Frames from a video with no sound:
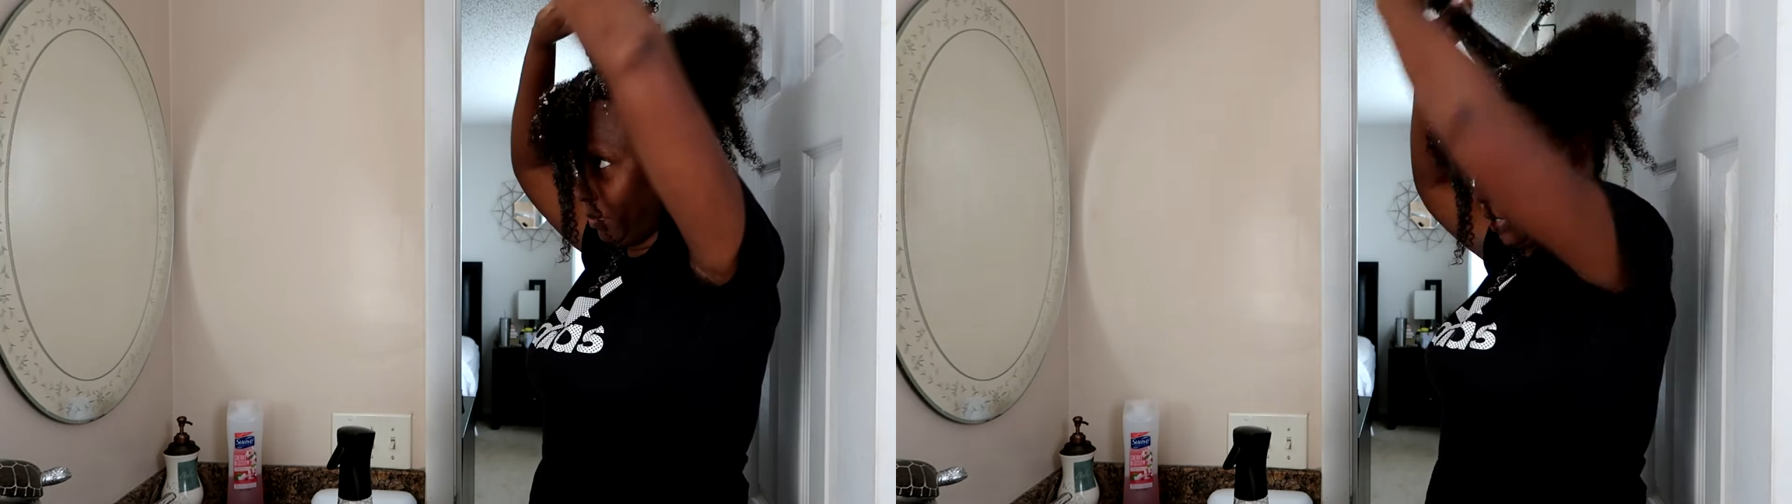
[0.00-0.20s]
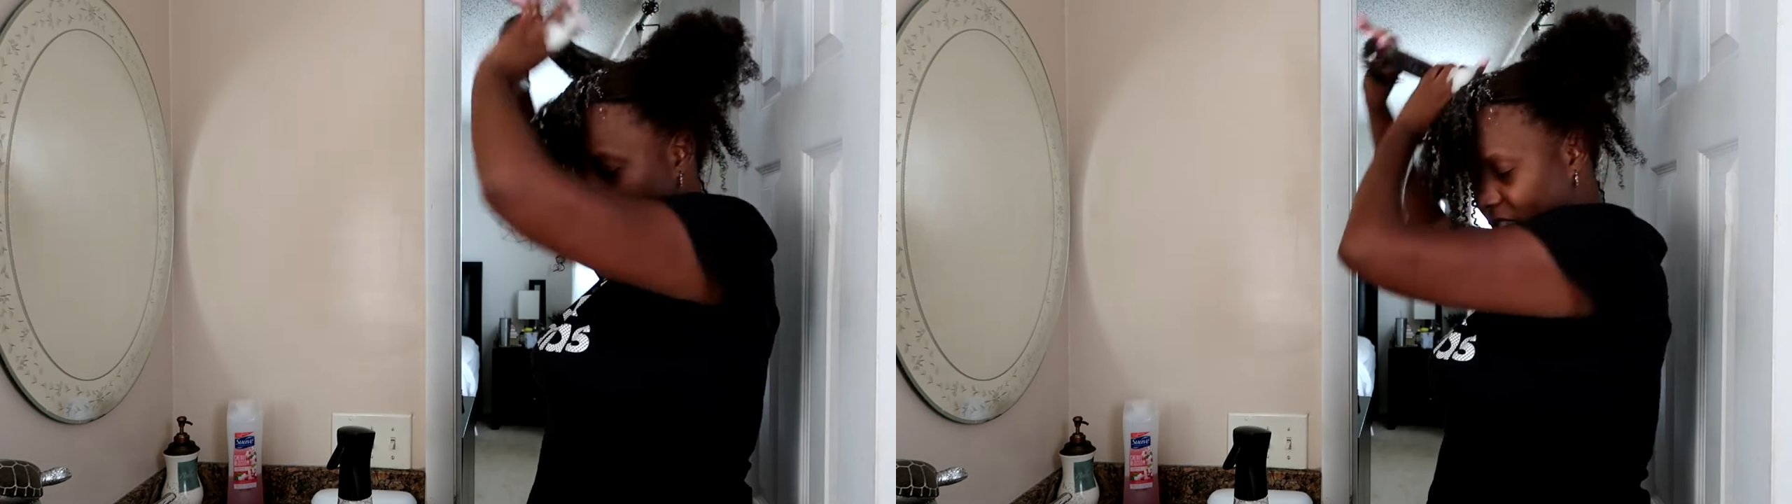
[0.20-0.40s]

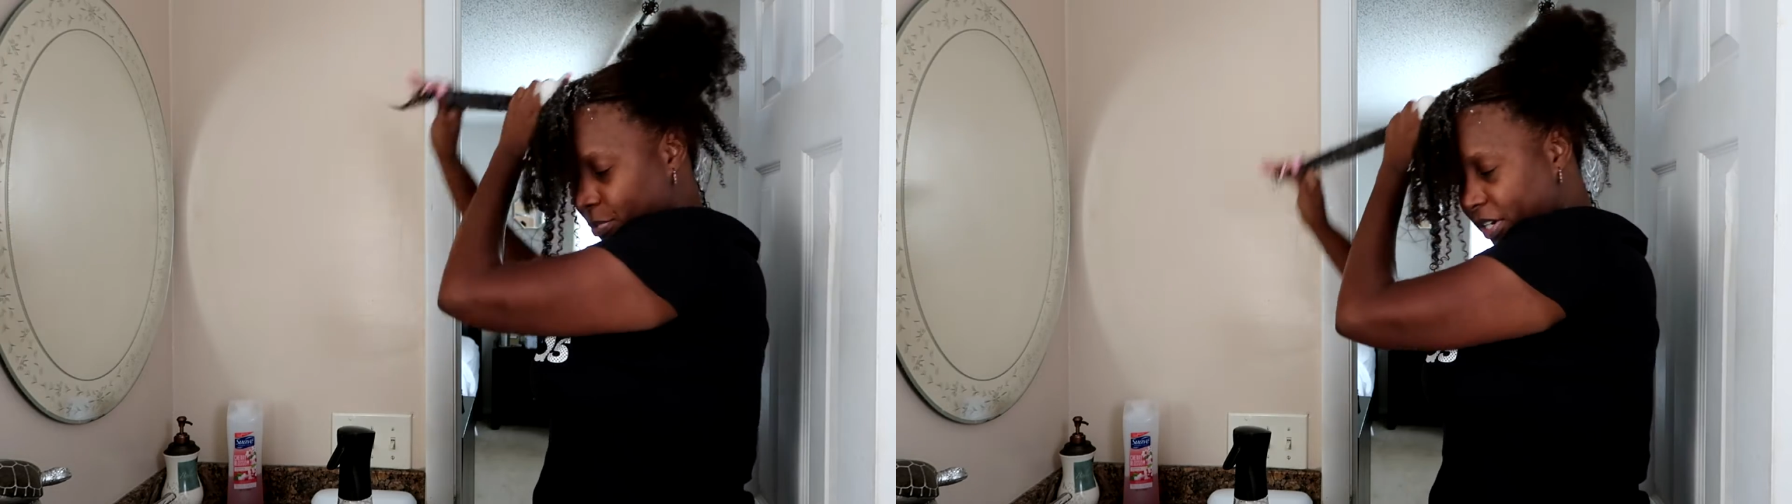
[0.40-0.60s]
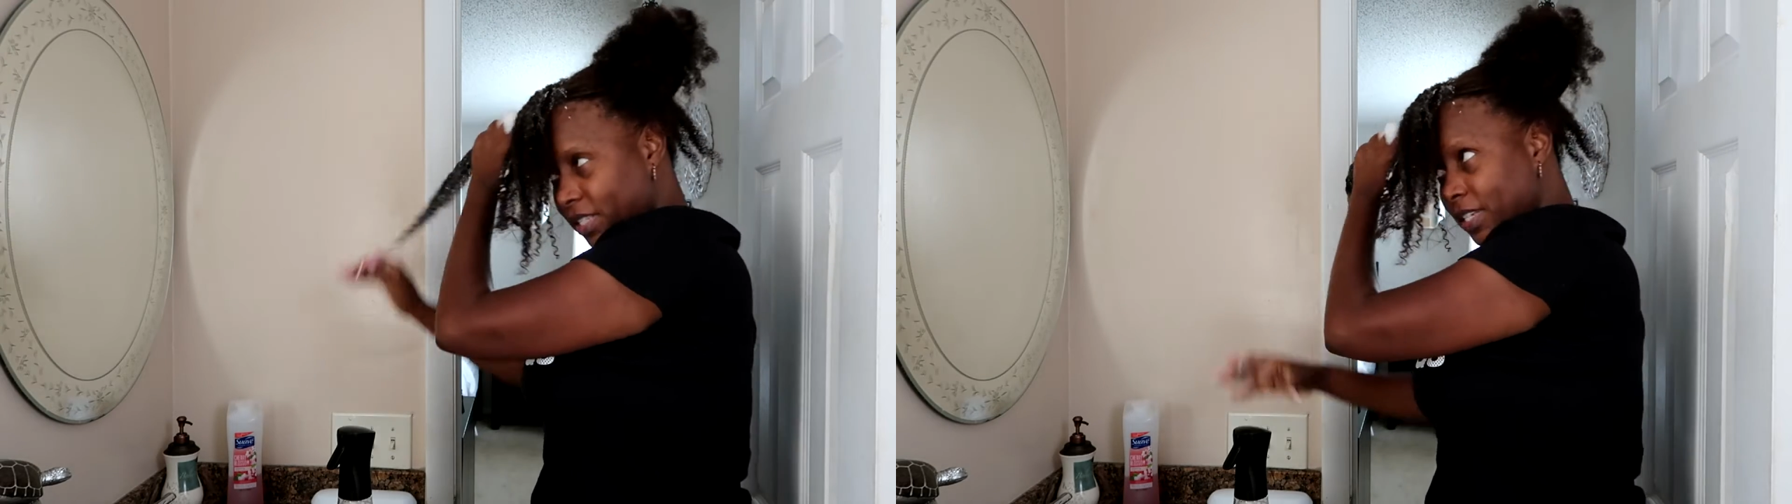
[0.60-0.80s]
I'm going to
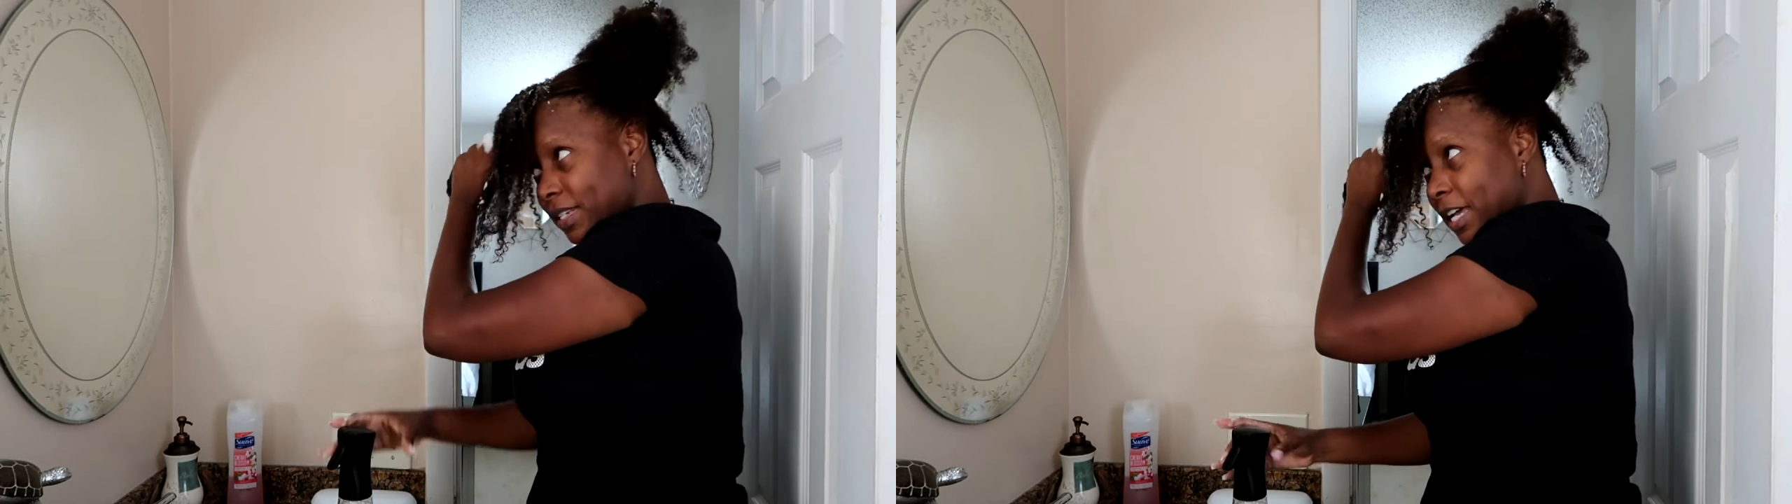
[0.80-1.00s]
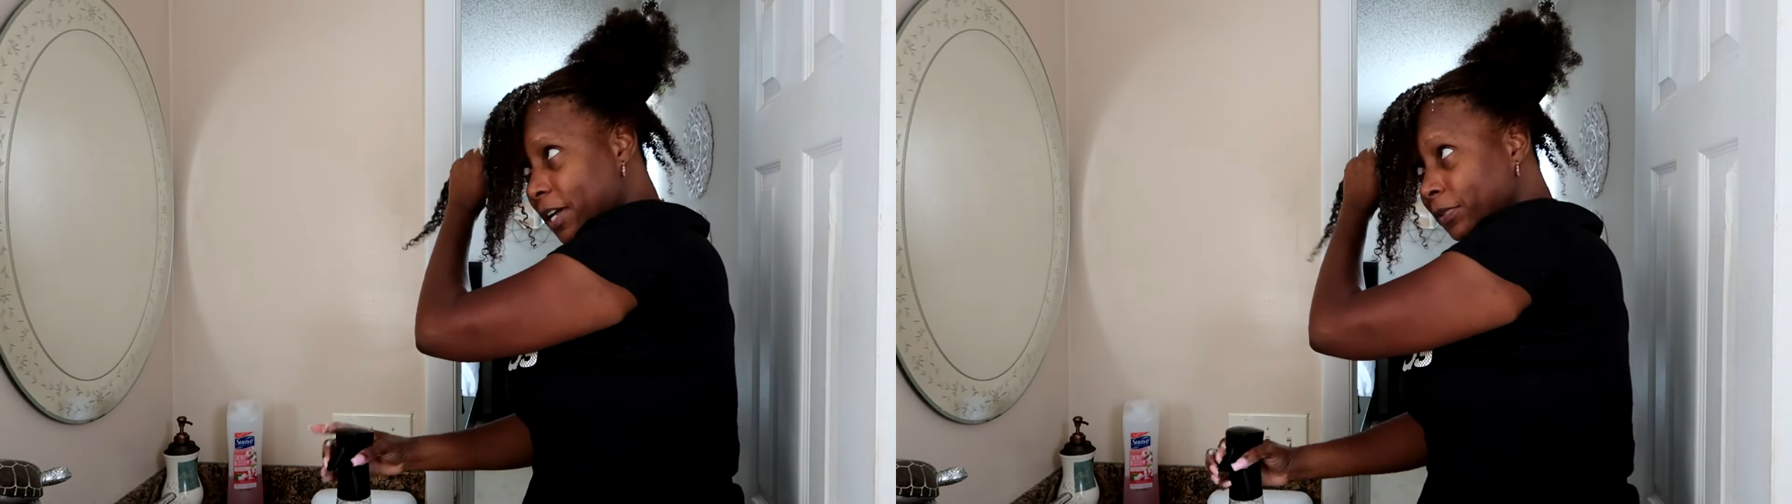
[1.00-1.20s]
spritz
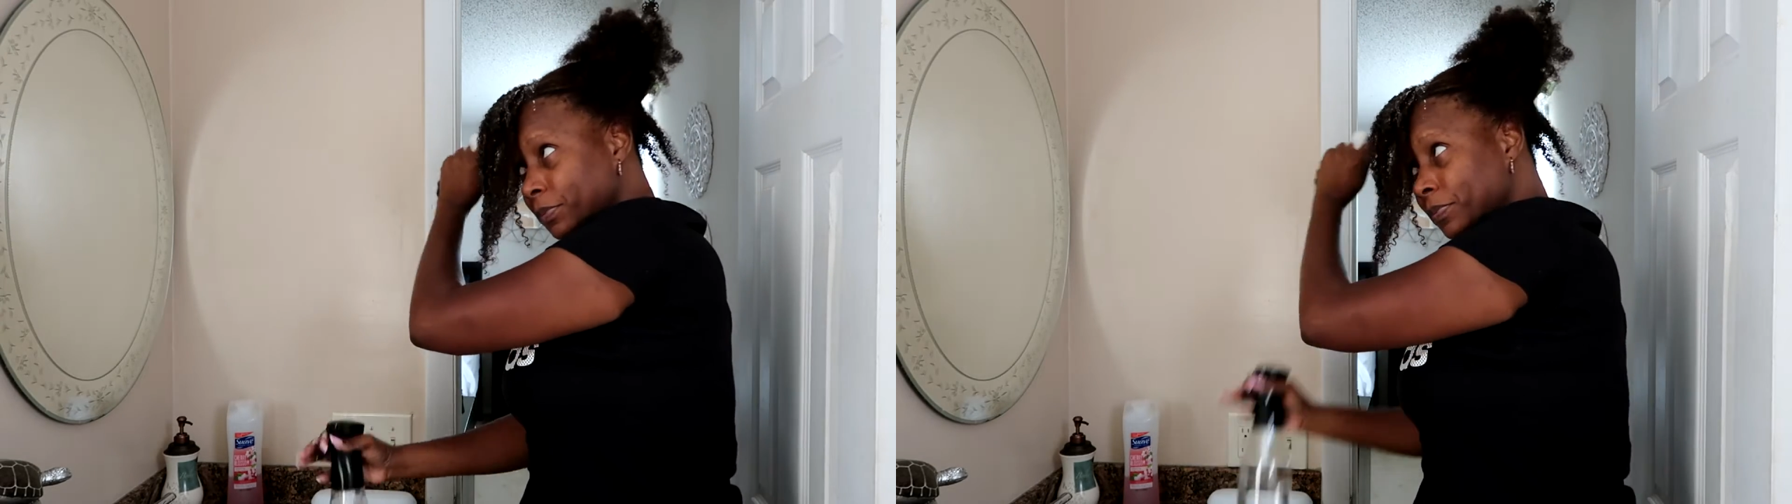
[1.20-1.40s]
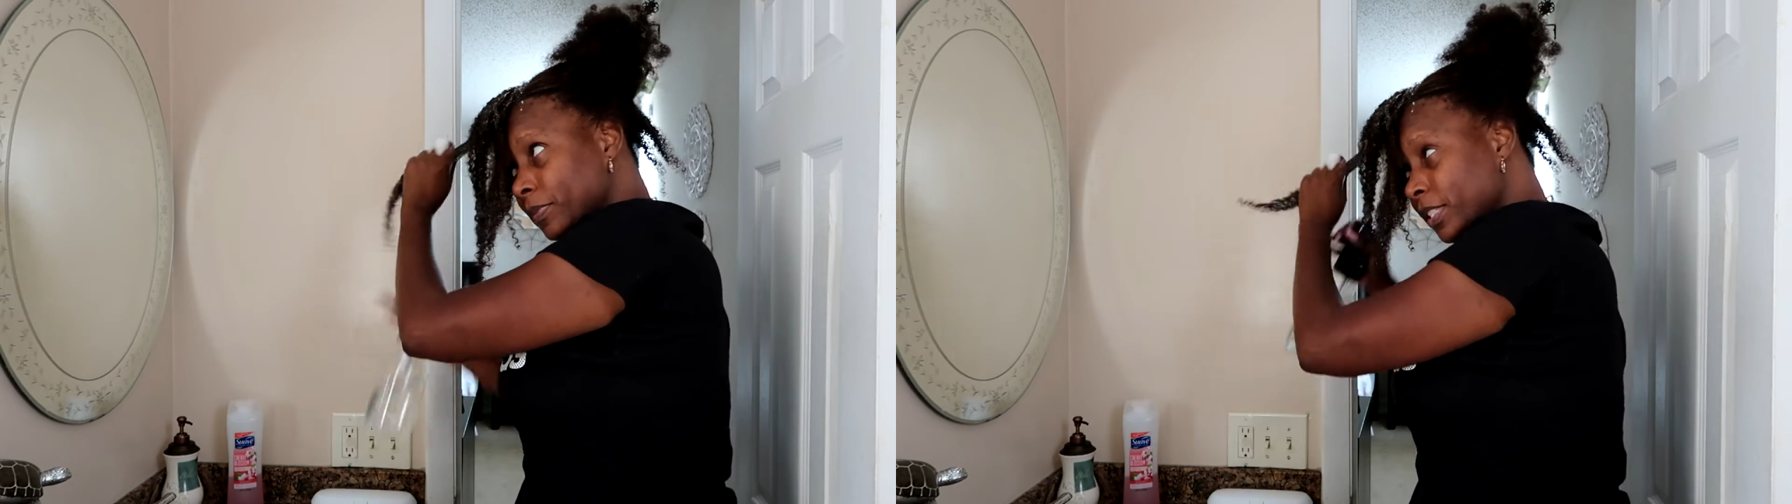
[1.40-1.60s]
it down.